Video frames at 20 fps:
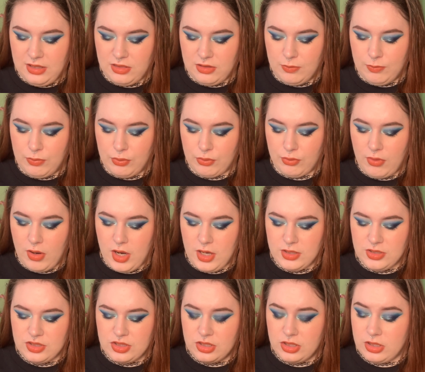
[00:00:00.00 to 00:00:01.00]
The
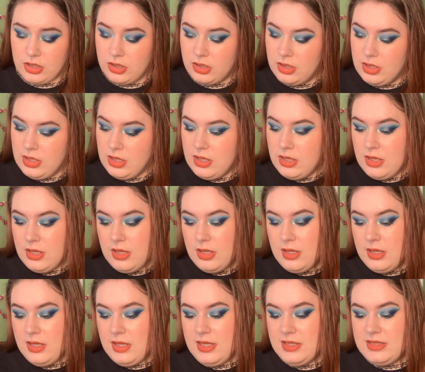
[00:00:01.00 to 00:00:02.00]
bronzer
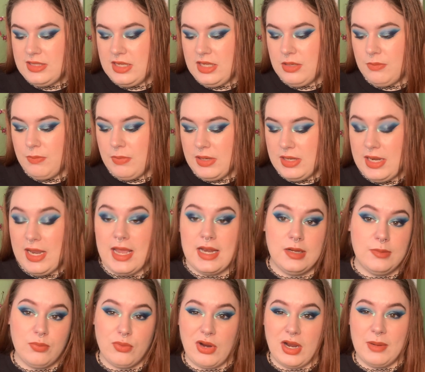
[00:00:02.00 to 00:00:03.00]
is in Banana
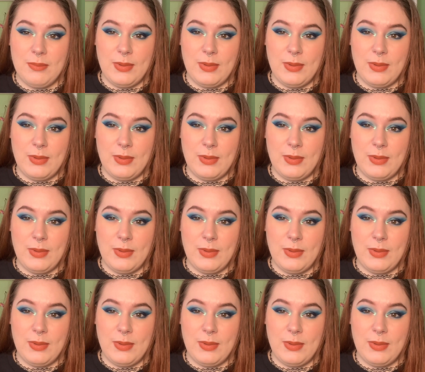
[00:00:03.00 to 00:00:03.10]
Bread,